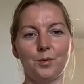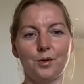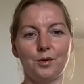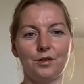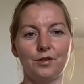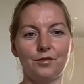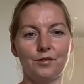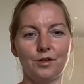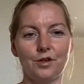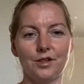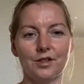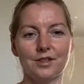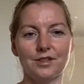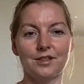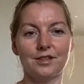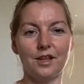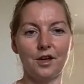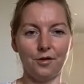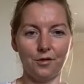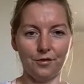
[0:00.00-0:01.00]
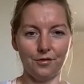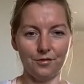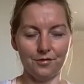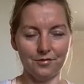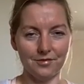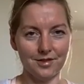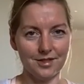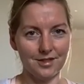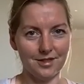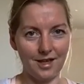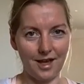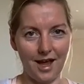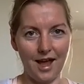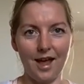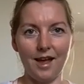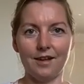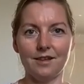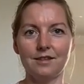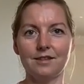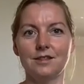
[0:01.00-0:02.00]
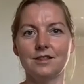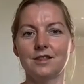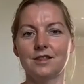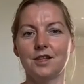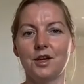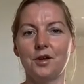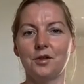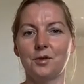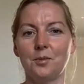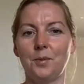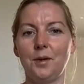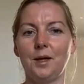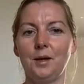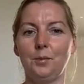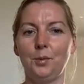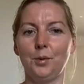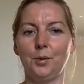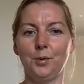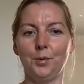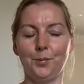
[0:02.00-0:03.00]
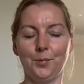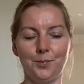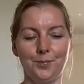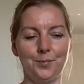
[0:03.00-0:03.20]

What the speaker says: both for ourselves and other people.